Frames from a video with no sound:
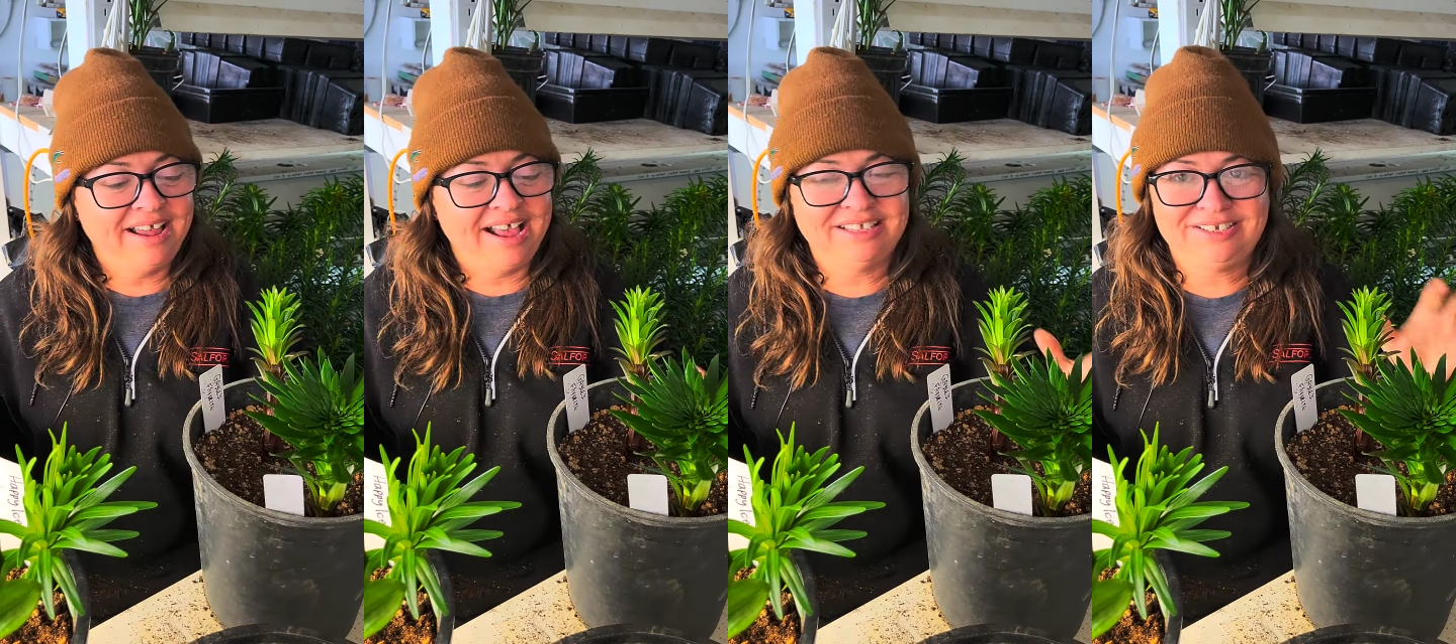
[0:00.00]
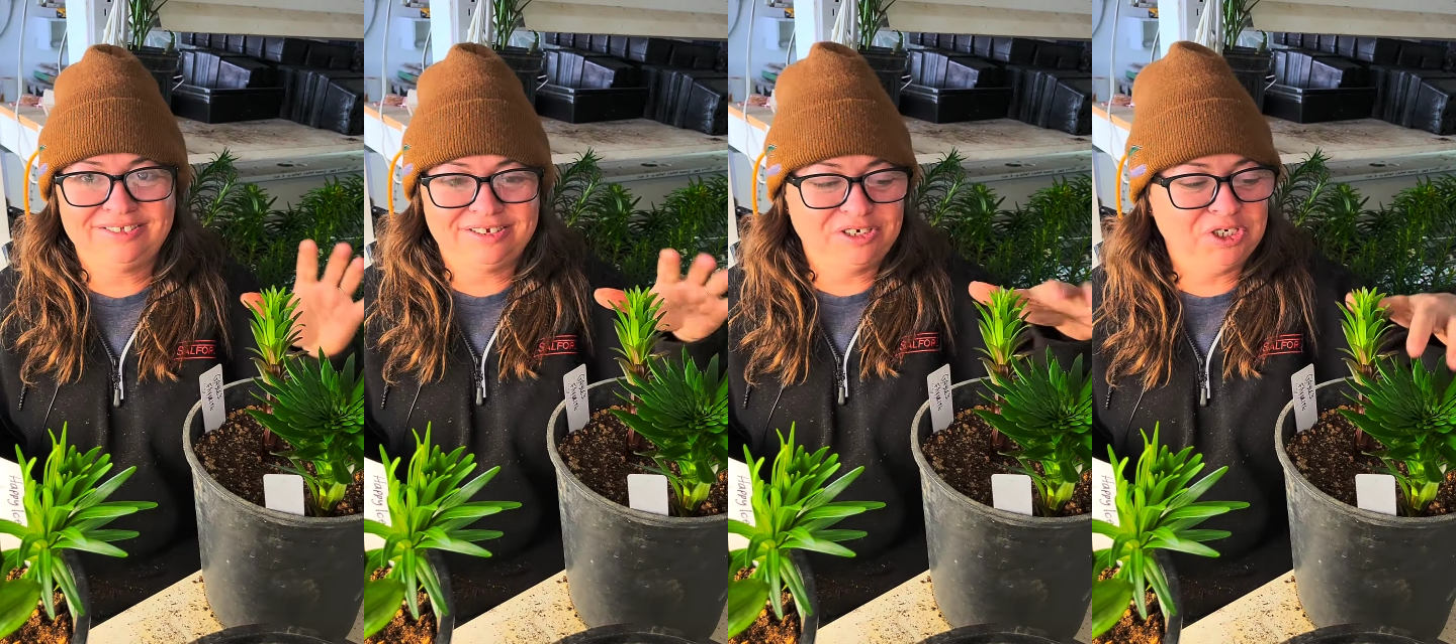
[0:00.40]
and so
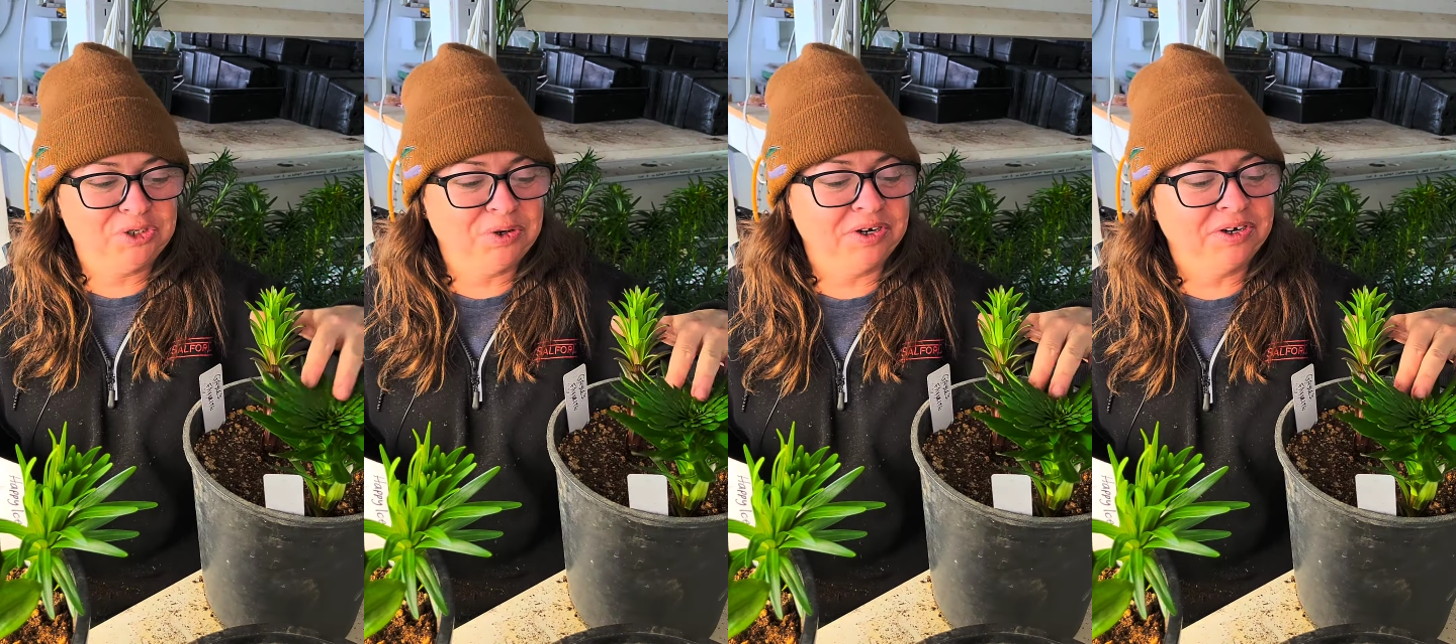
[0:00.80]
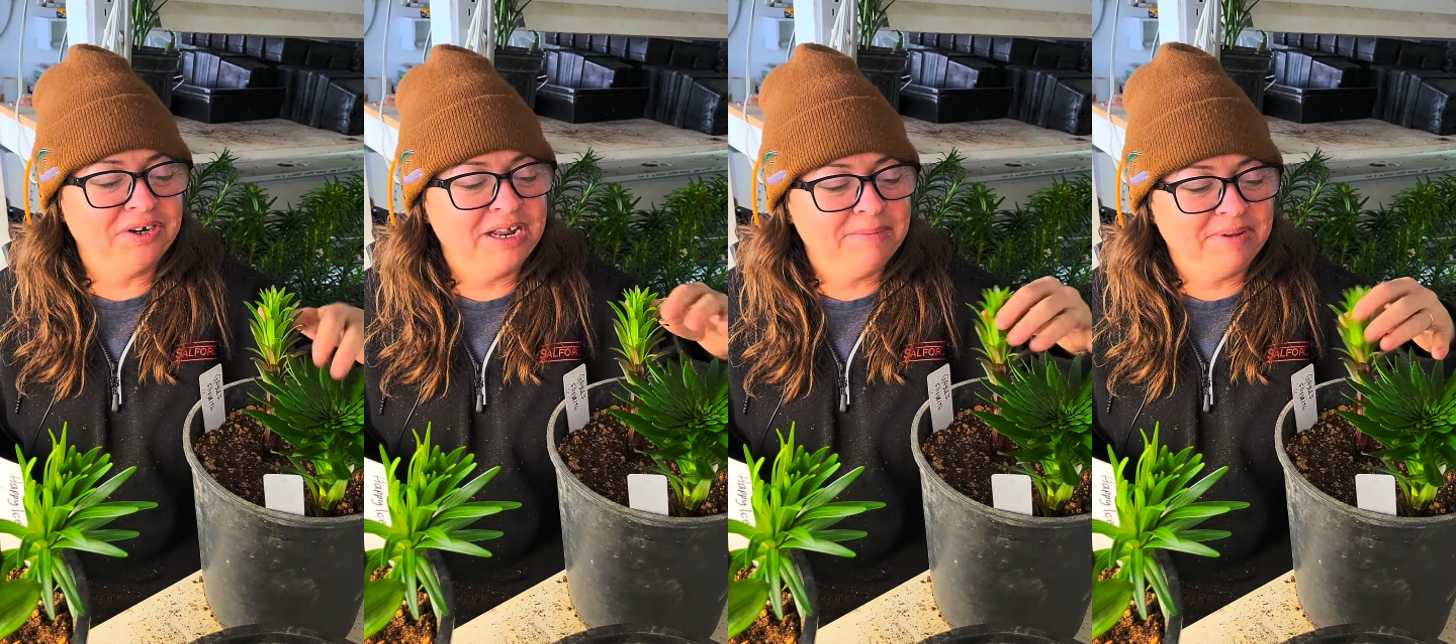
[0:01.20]
they're shorter,
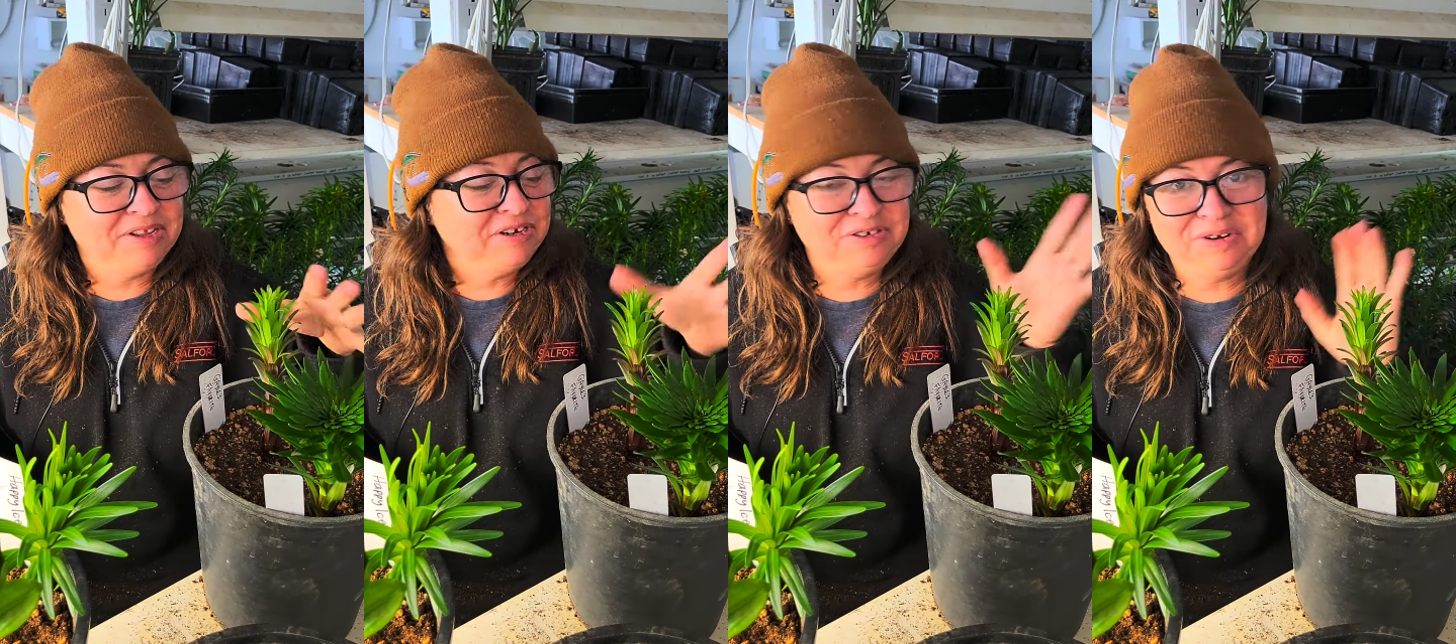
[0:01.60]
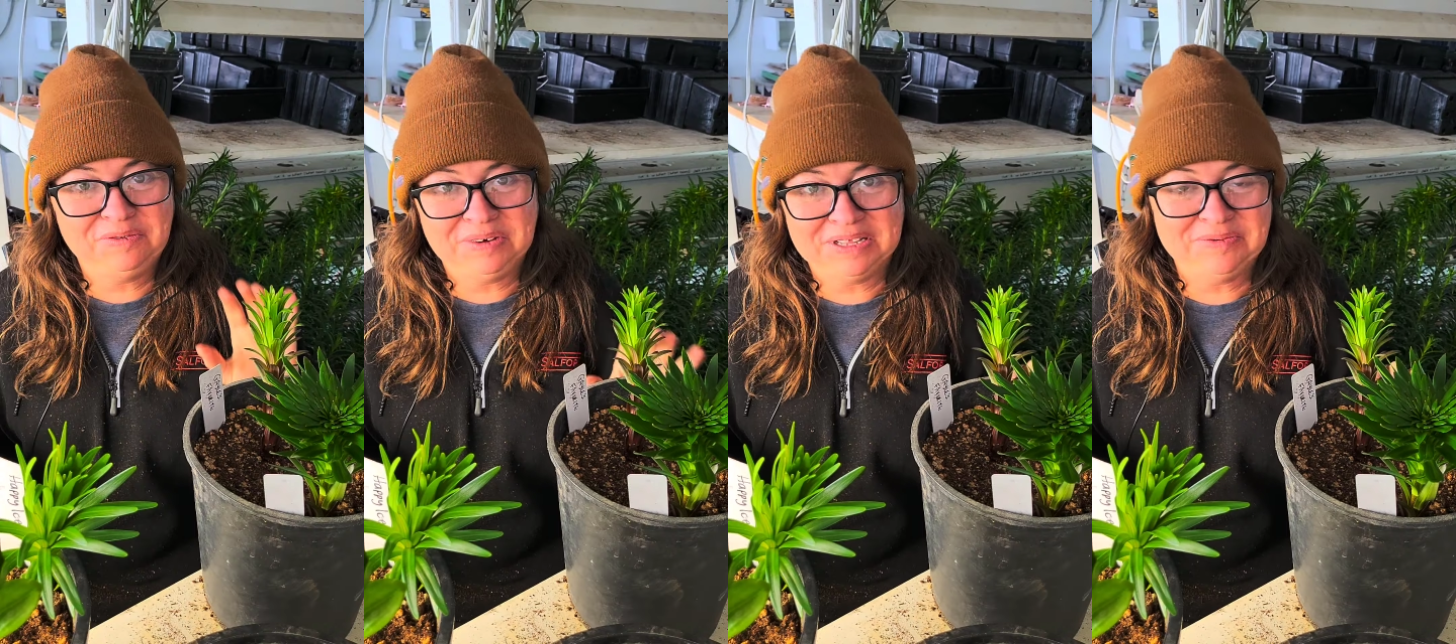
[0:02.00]
but they're doing
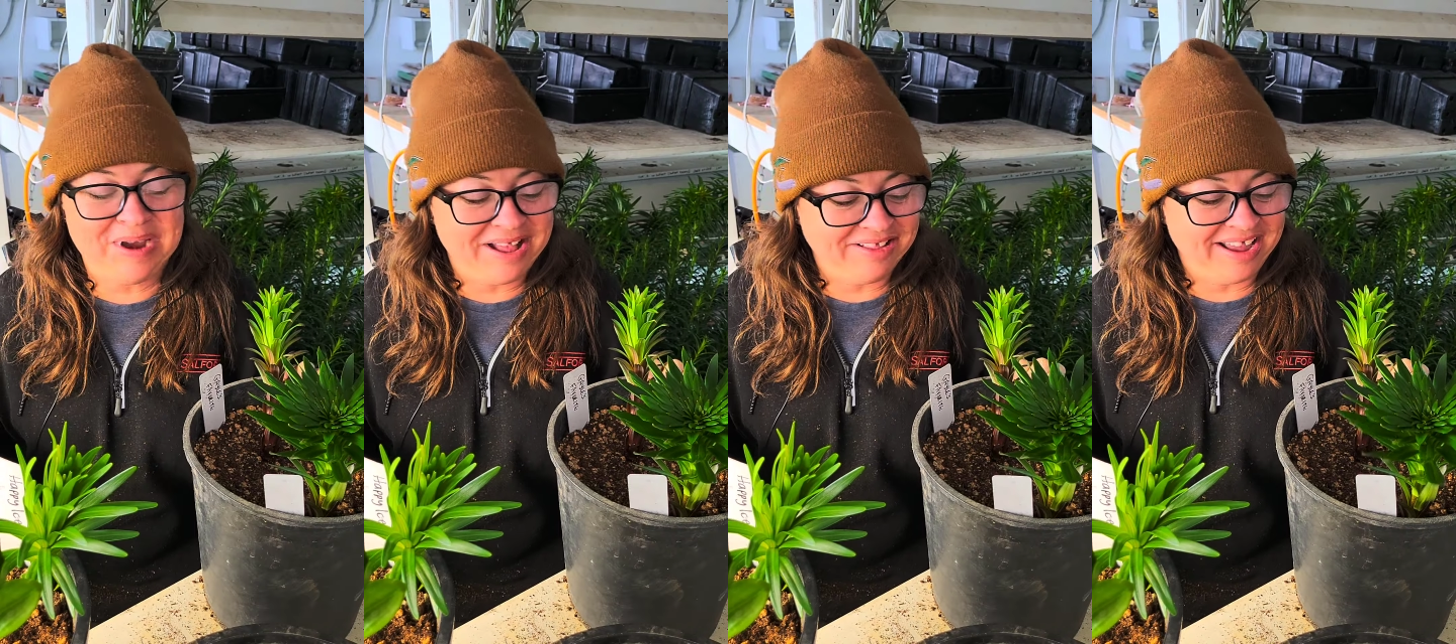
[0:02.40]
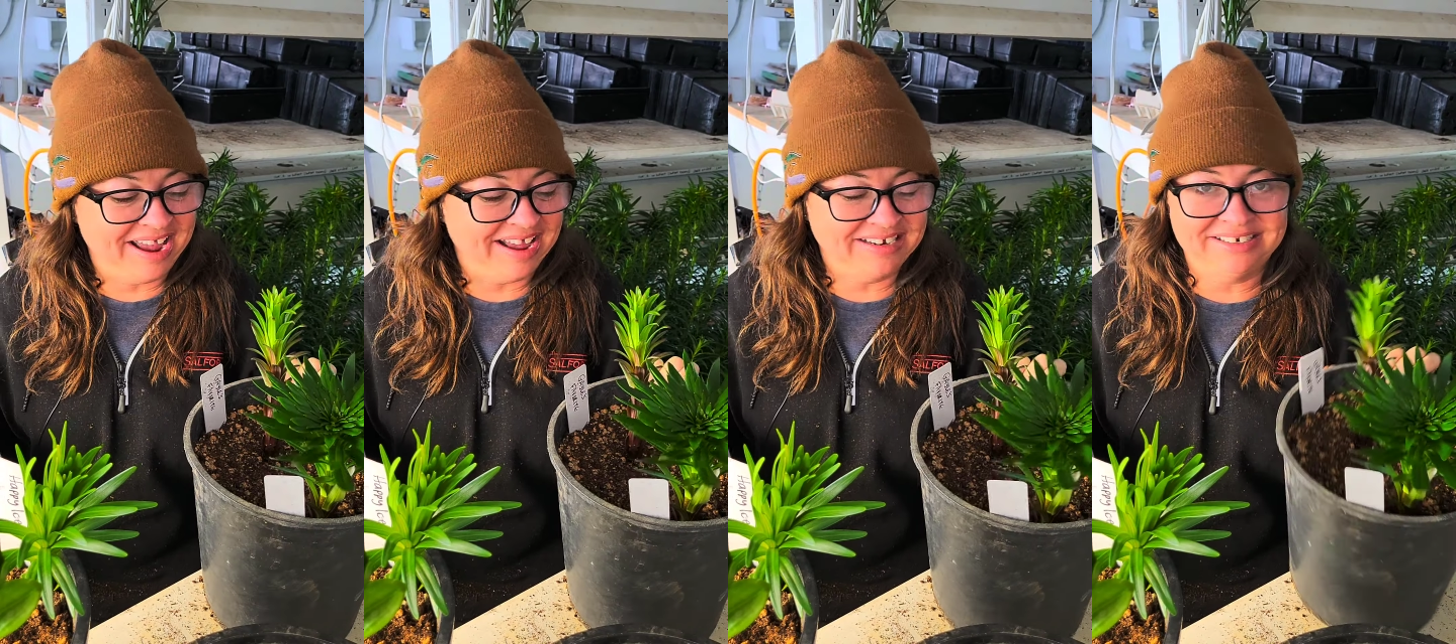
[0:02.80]
really well
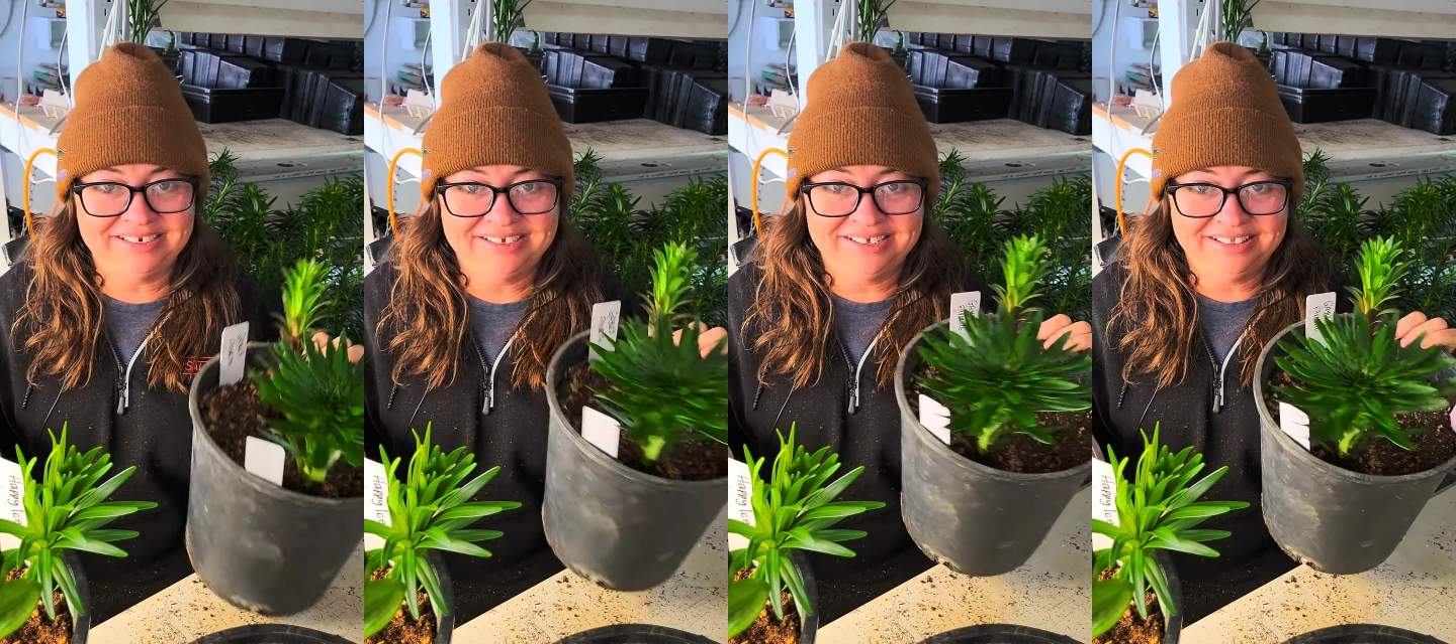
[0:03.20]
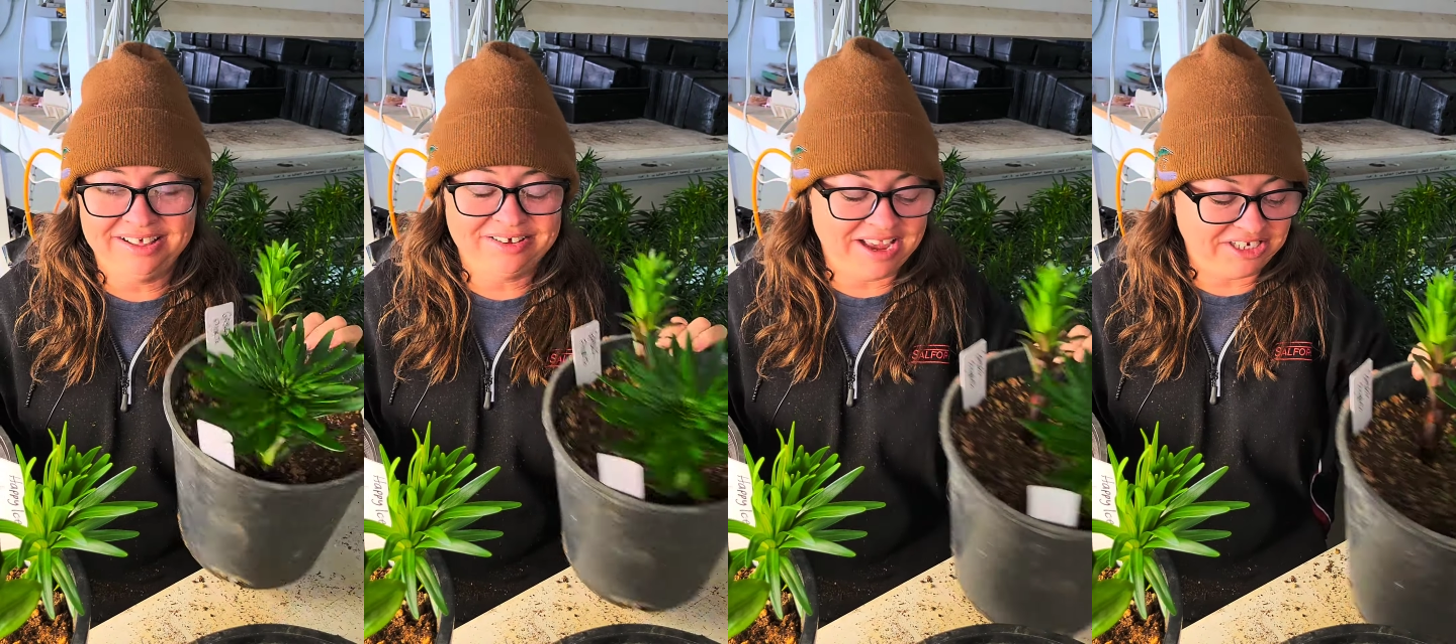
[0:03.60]
and
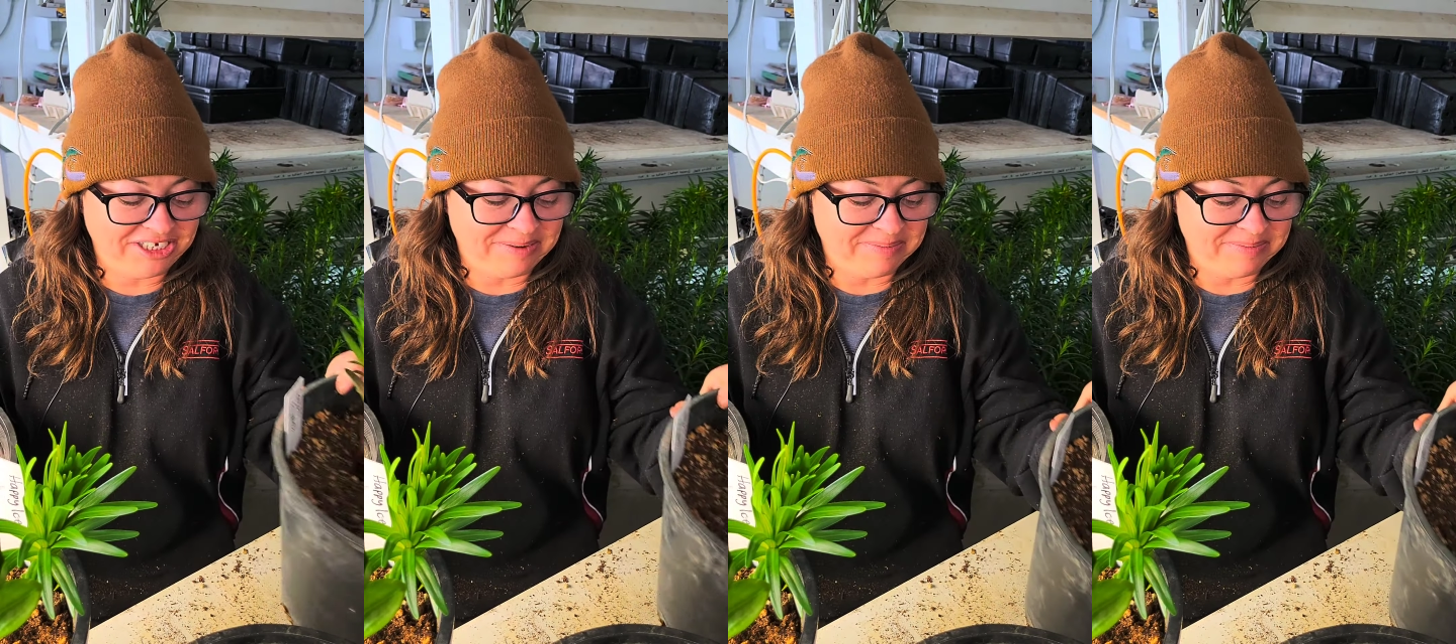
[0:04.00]
they'll catch up.